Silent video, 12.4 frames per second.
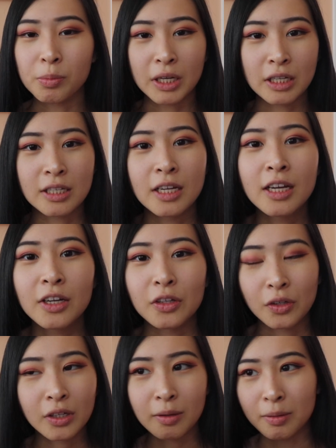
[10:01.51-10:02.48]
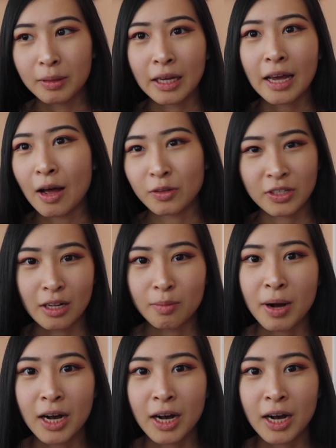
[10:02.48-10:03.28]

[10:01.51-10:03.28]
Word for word: because you're going to think outside of the